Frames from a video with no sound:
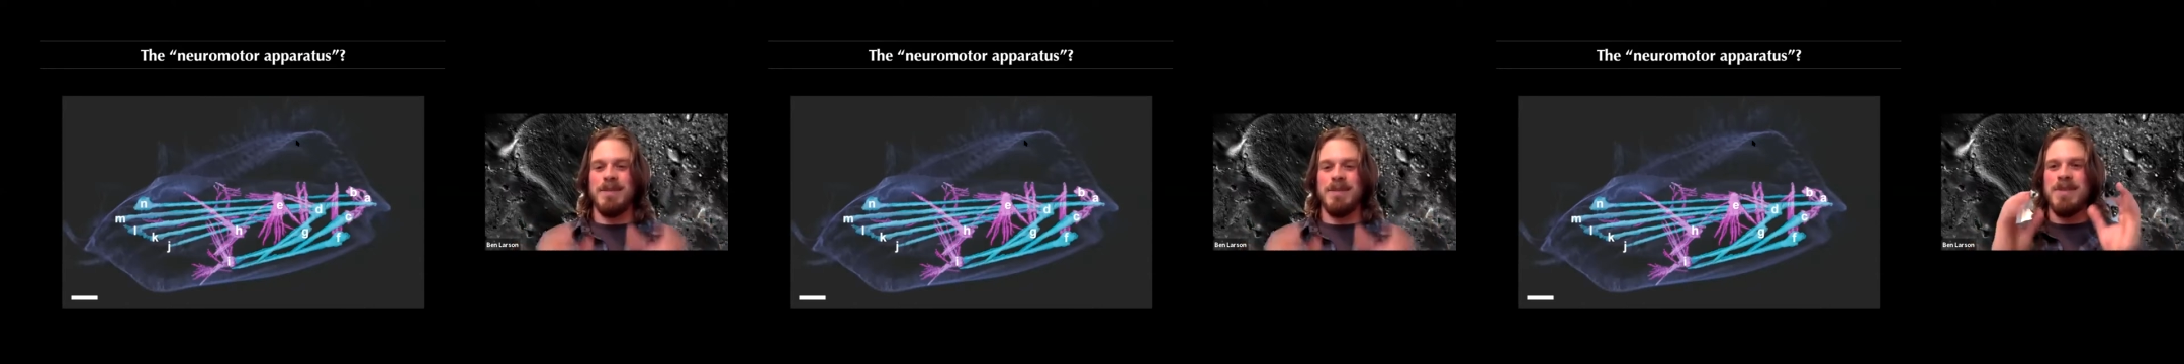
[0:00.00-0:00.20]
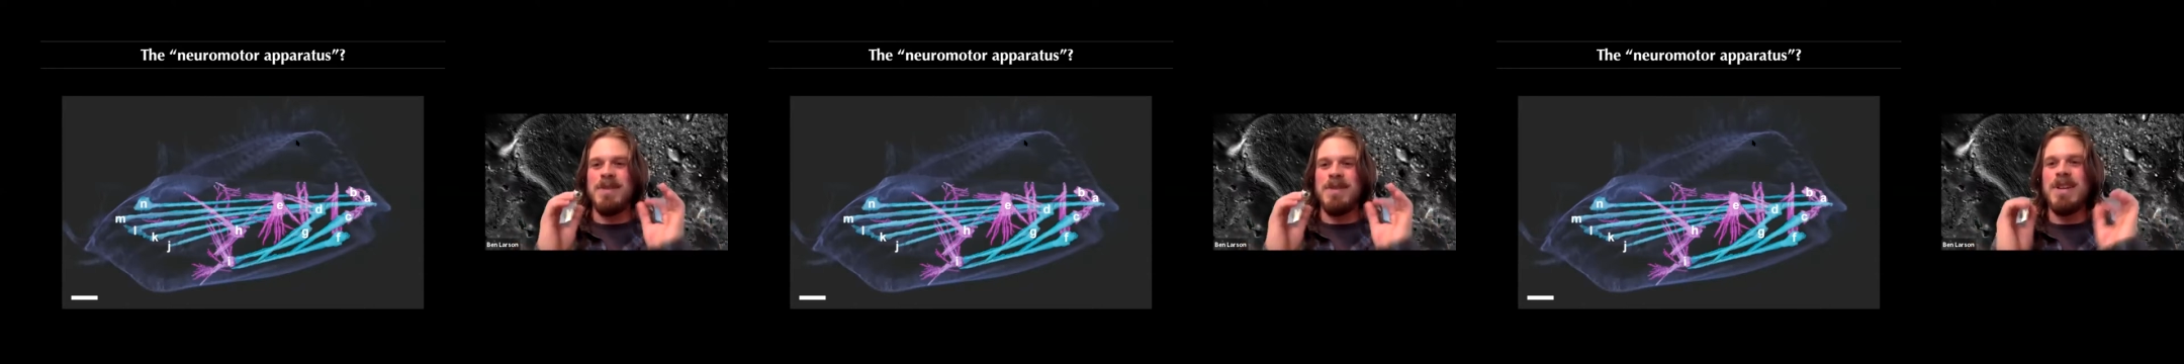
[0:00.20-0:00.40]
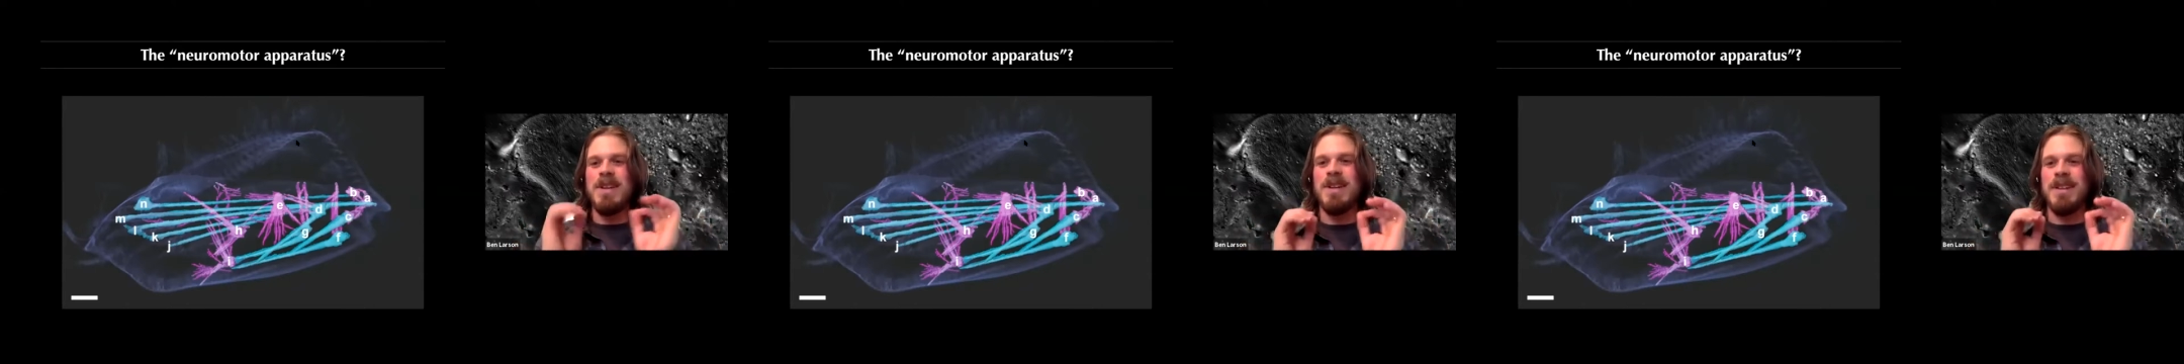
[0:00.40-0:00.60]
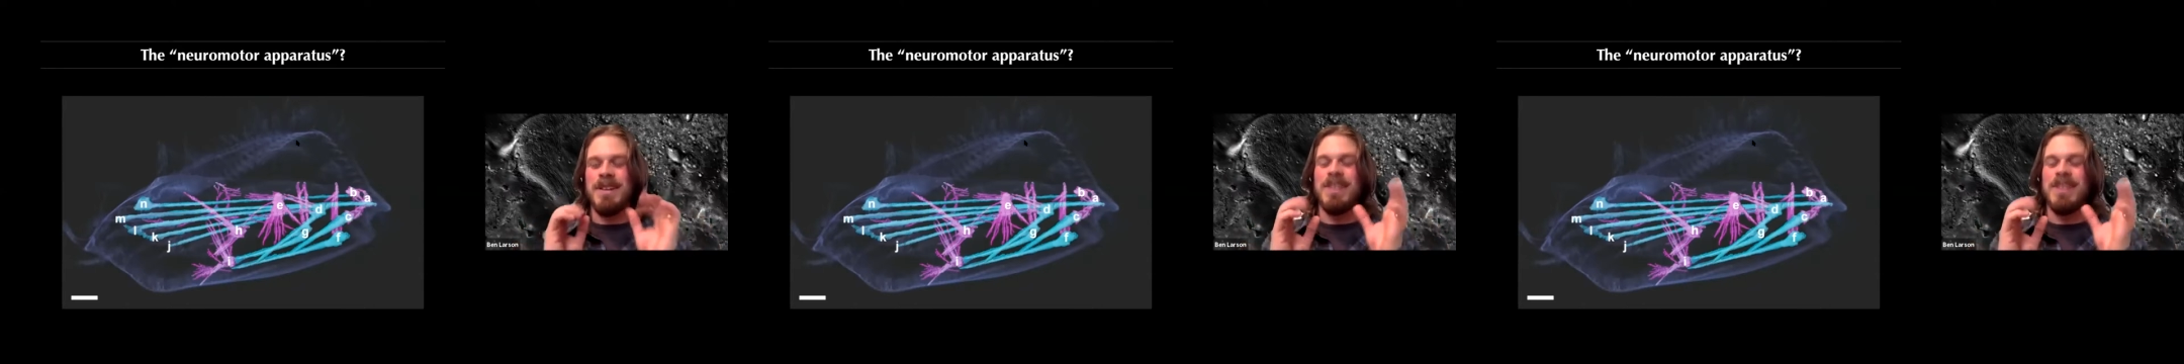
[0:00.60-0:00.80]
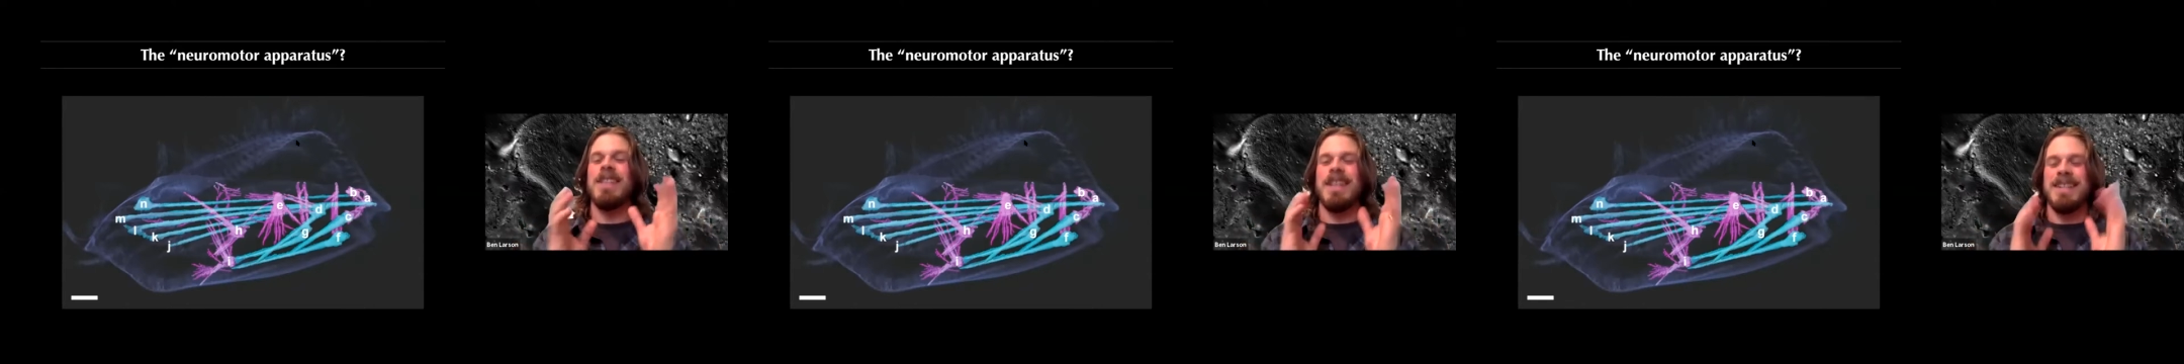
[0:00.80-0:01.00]
So near
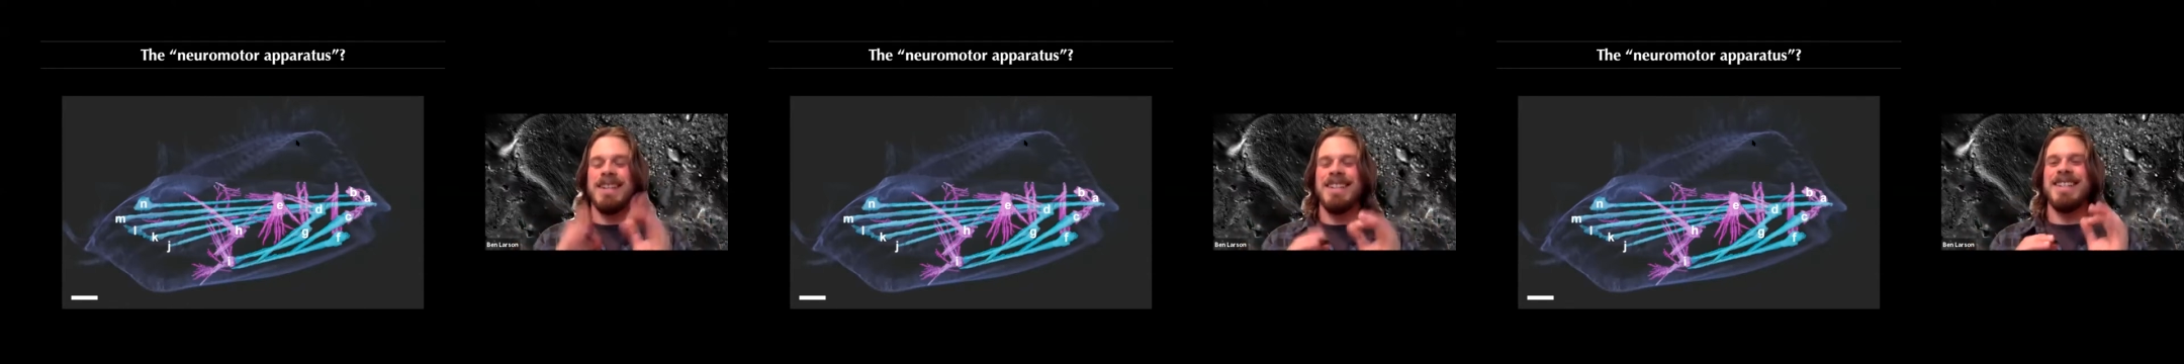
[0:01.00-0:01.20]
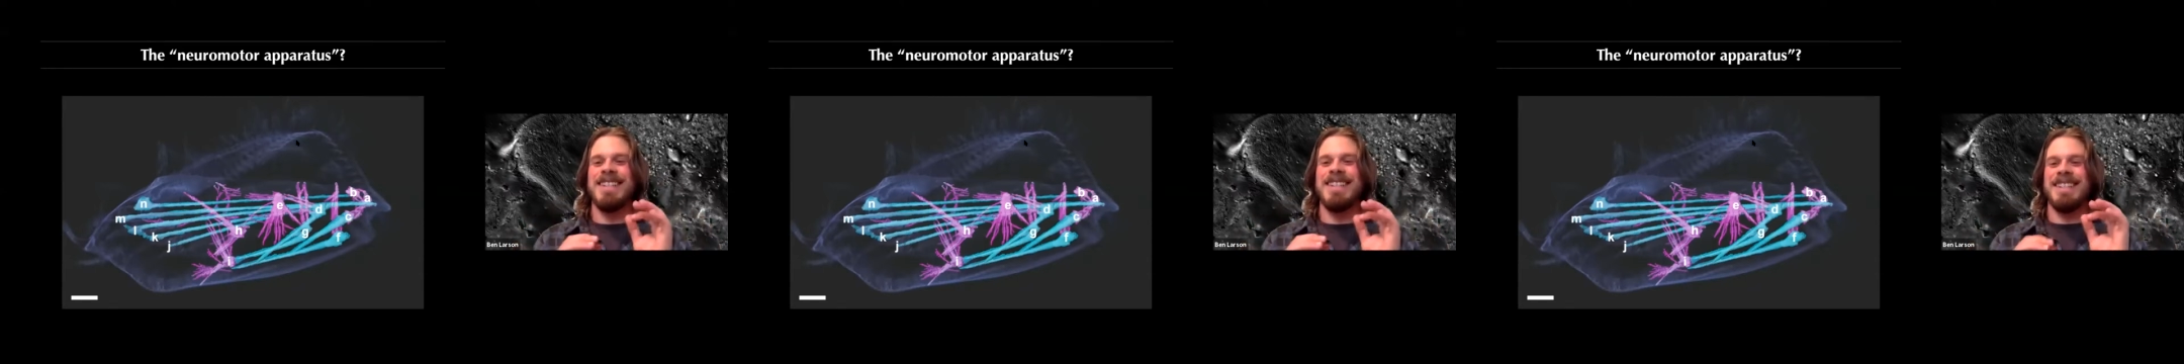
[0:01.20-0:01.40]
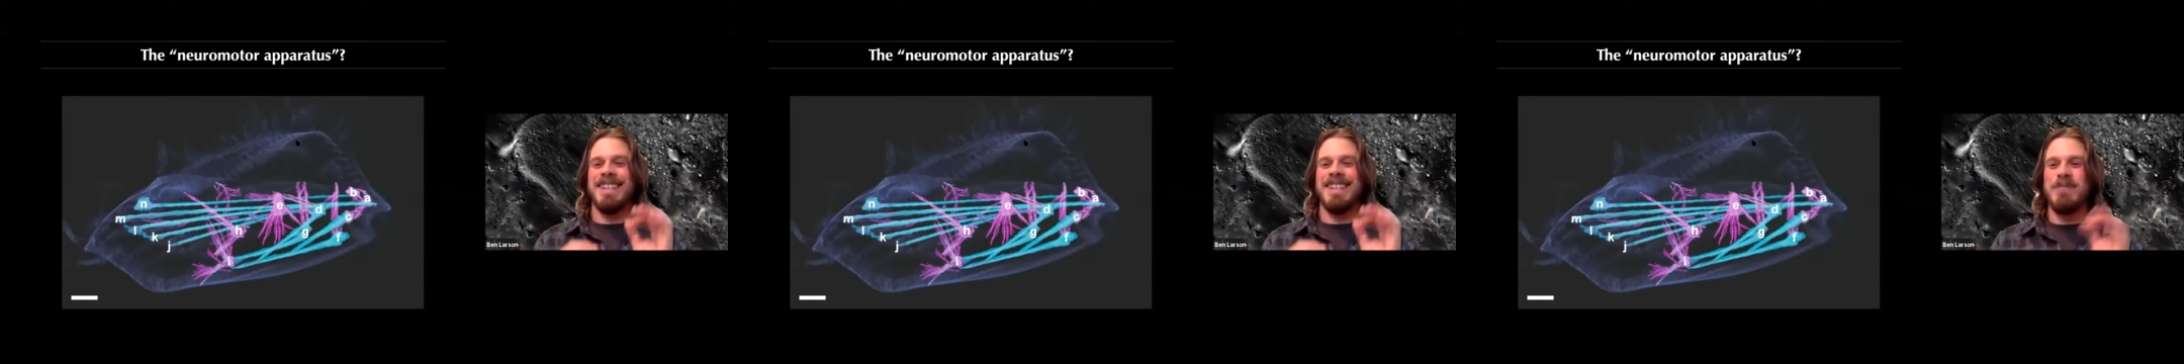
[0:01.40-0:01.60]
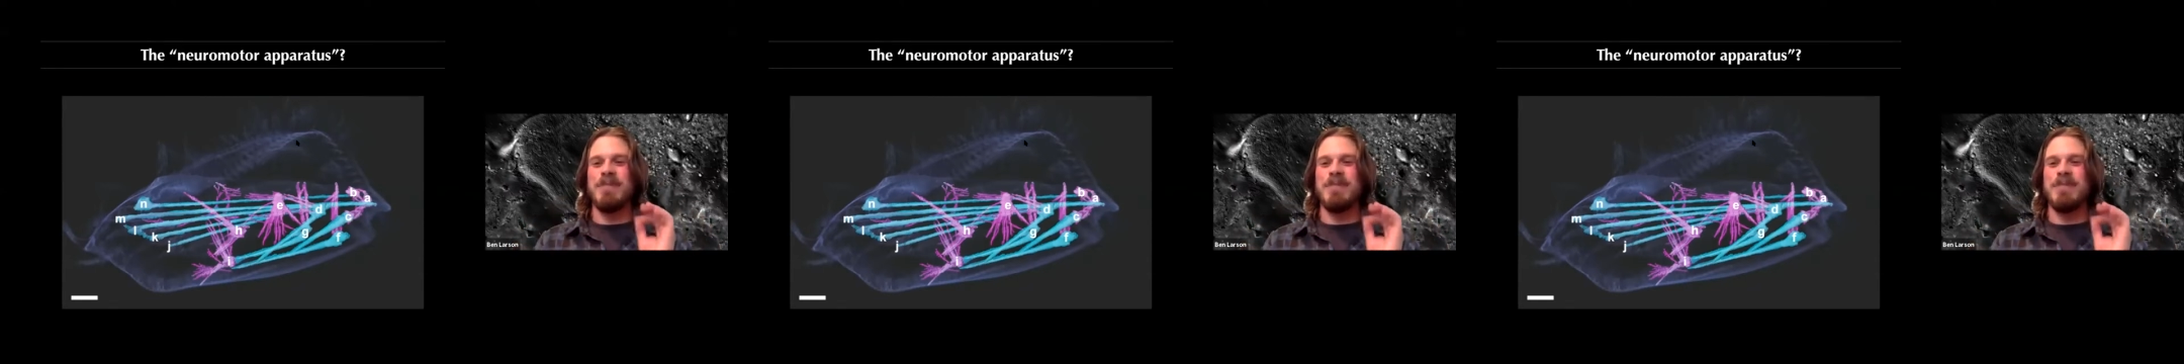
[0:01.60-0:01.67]
that does uh,